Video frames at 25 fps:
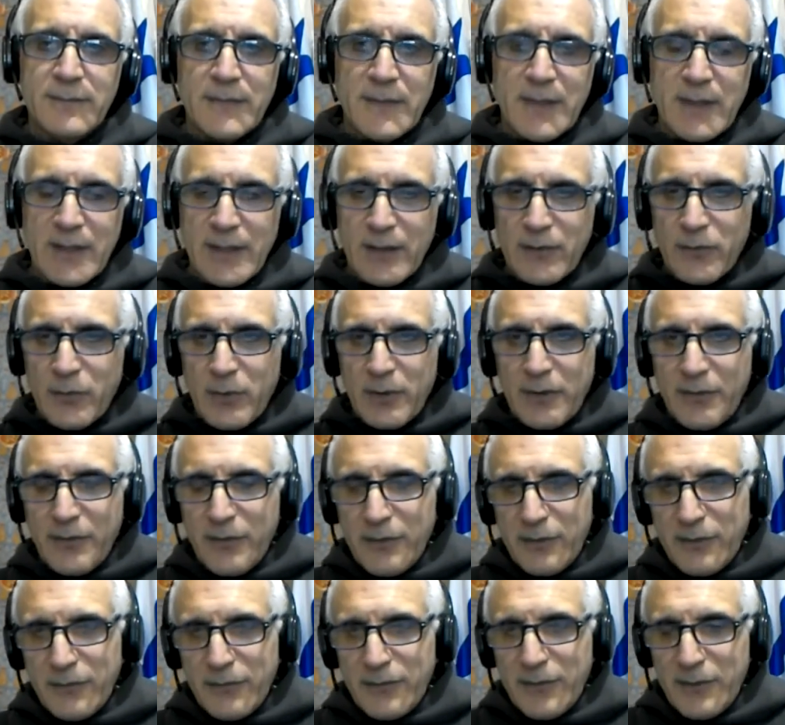Yeah, it's one of the
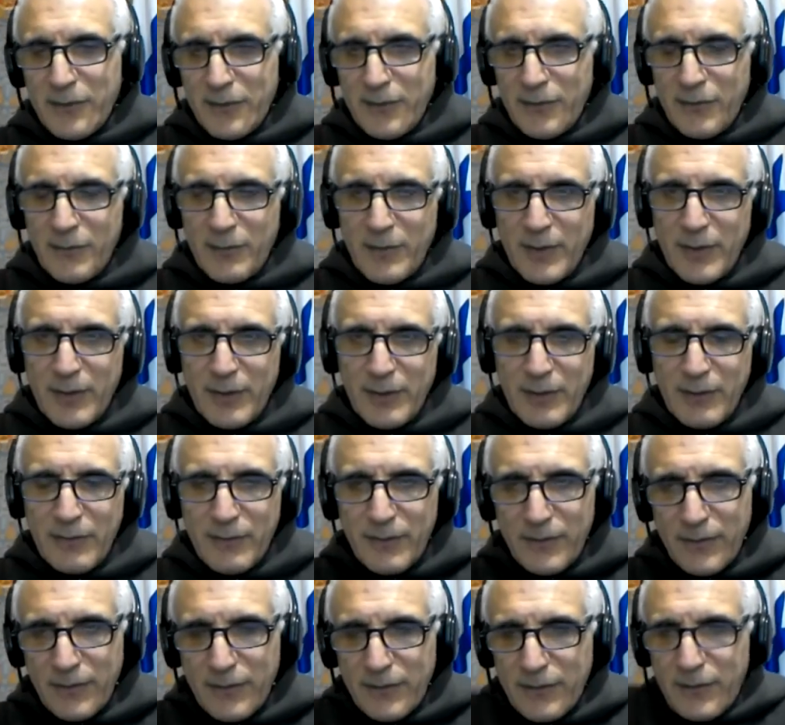definitive
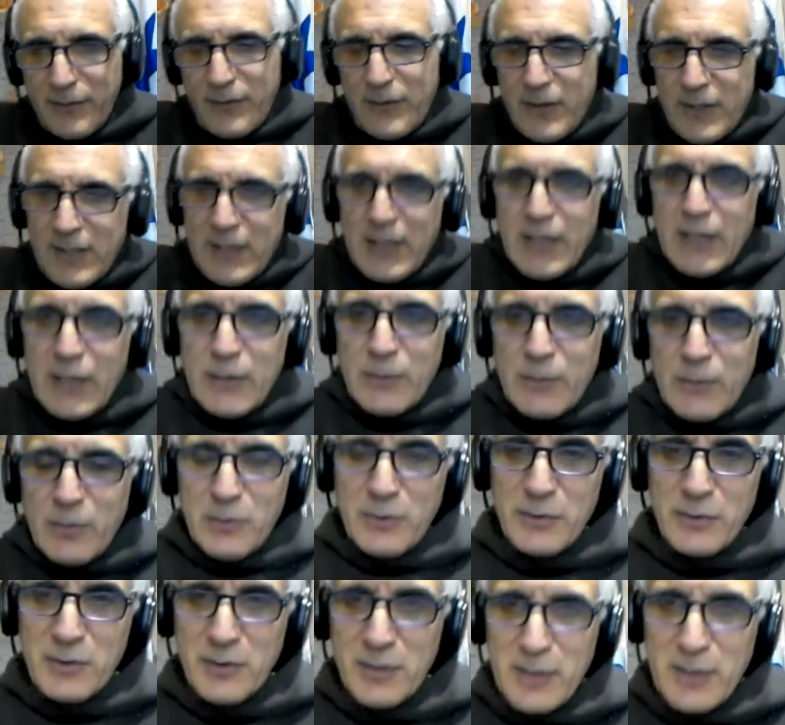biographies. So we'll
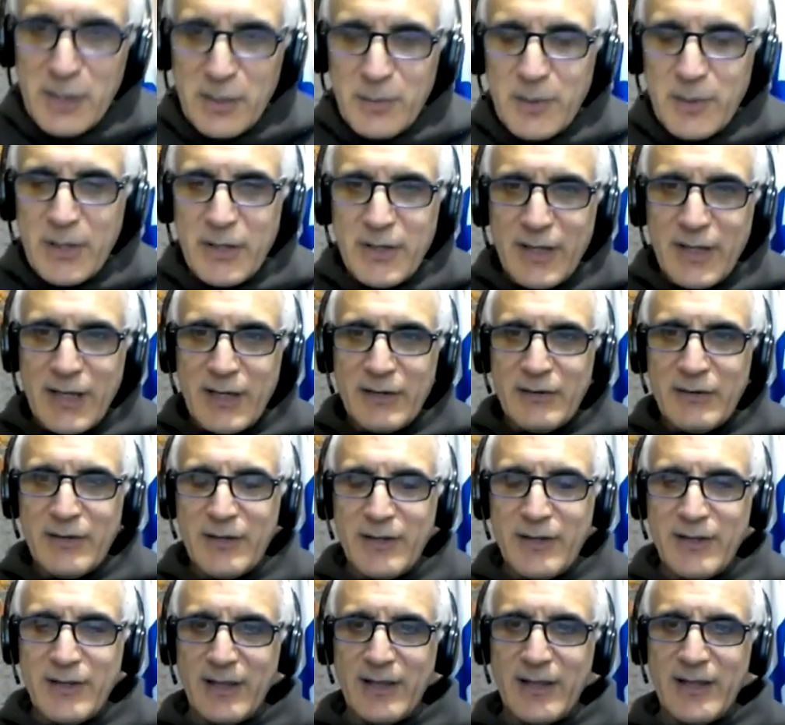learn a lot about
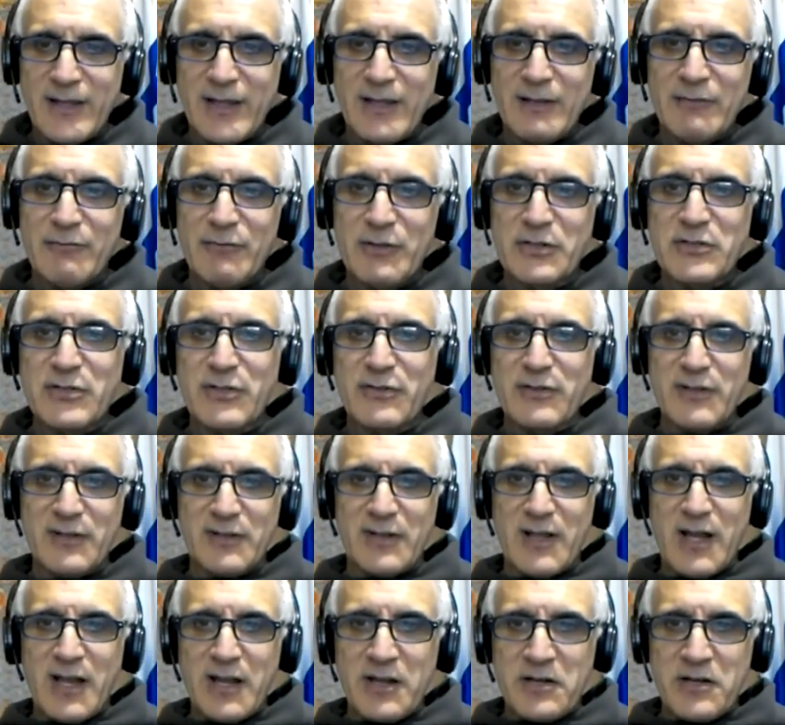Richard the
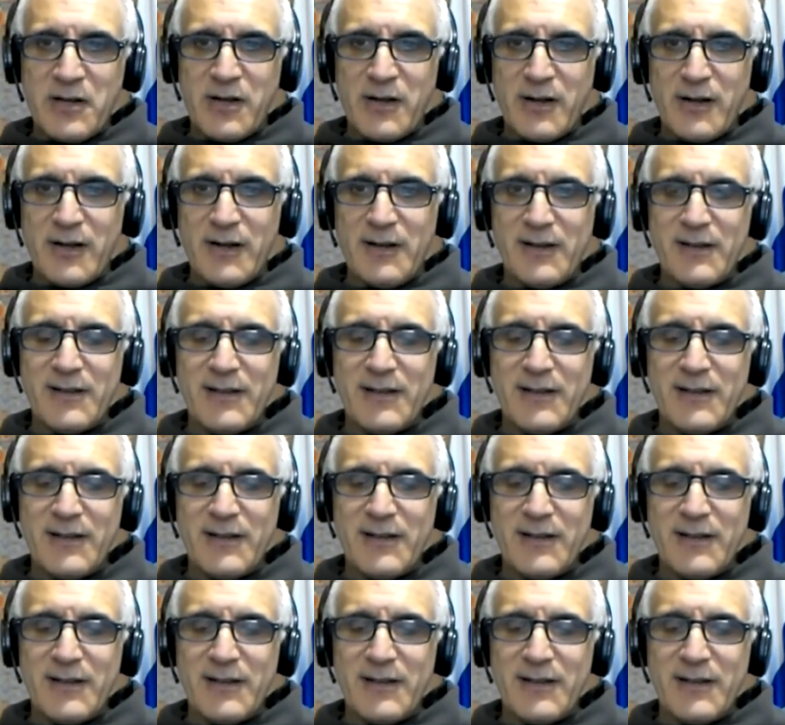Lionheart,